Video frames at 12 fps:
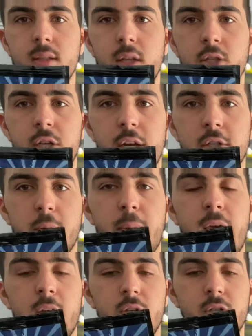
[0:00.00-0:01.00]
they changed the
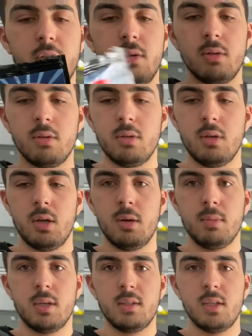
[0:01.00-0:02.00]
packaging
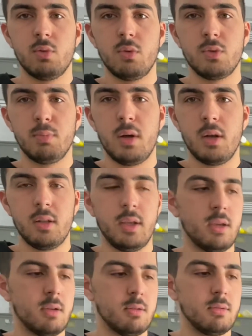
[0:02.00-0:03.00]
because this one was bought like